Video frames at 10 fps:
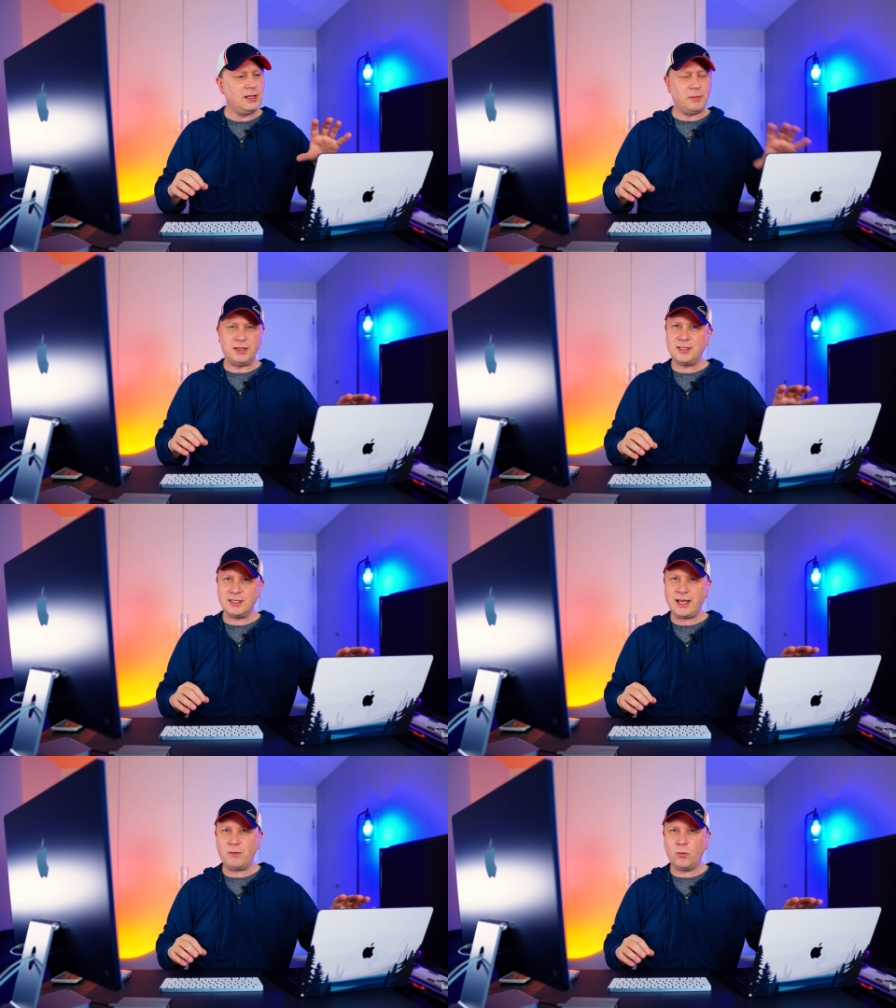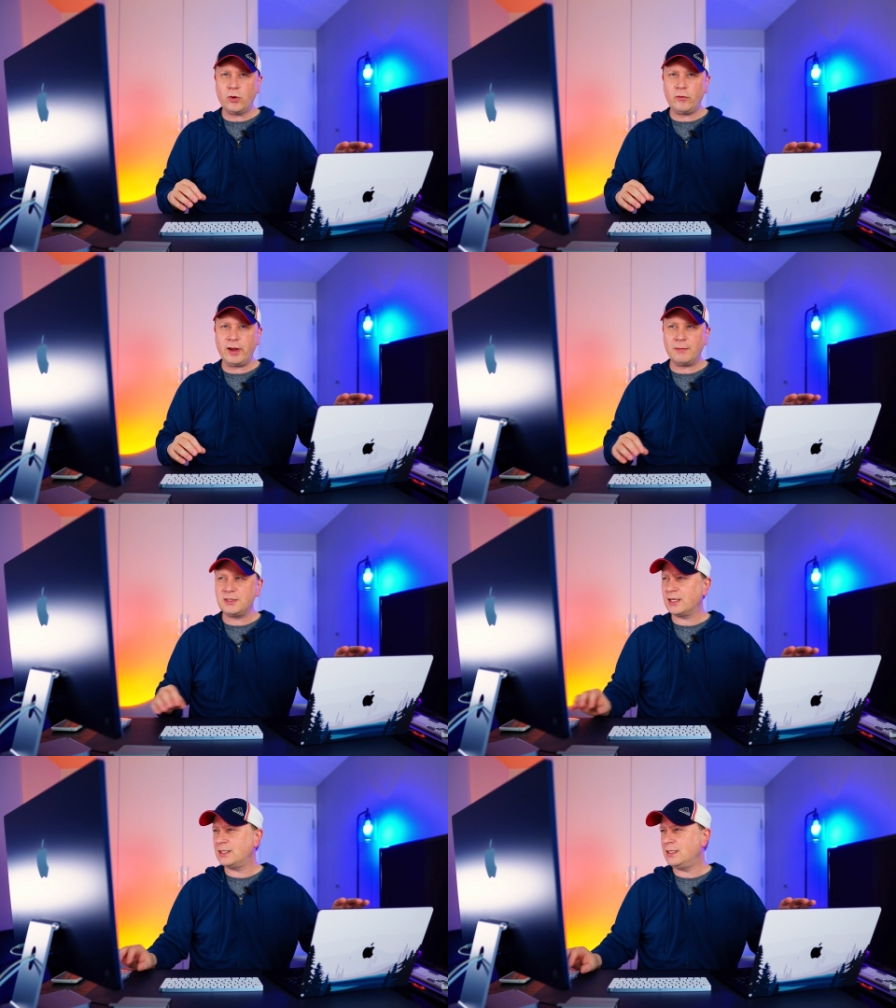but this has got more RAM,
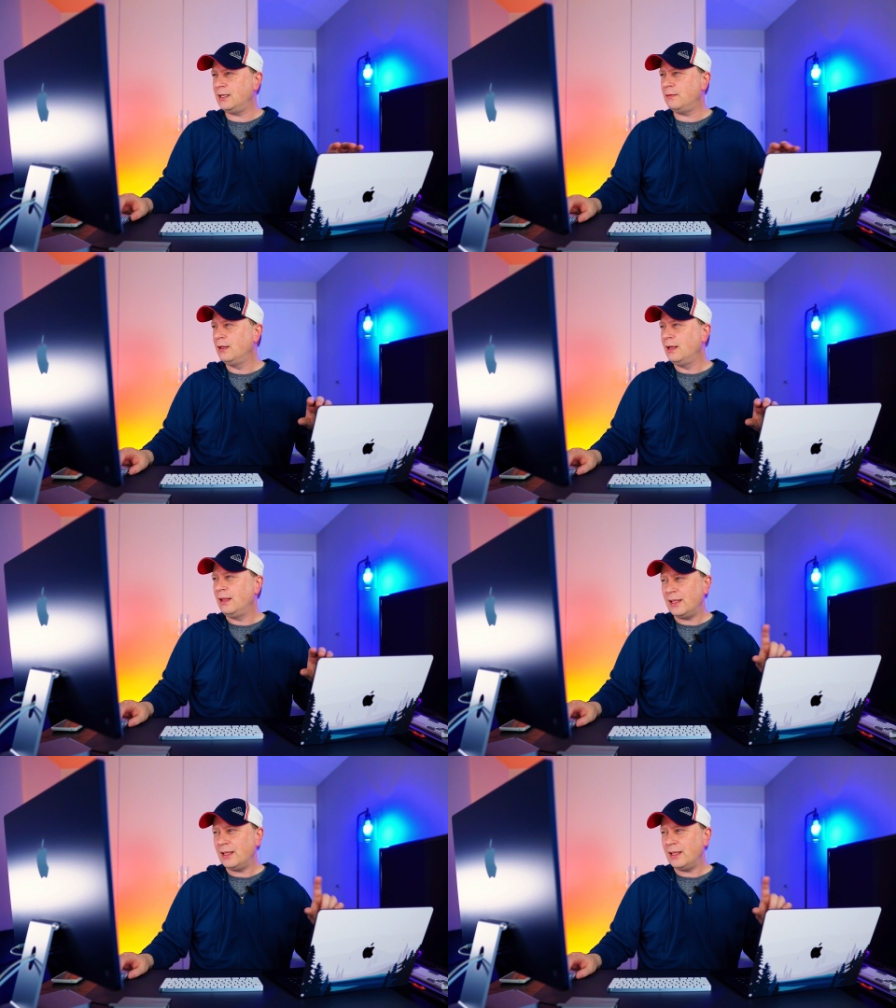sixteen.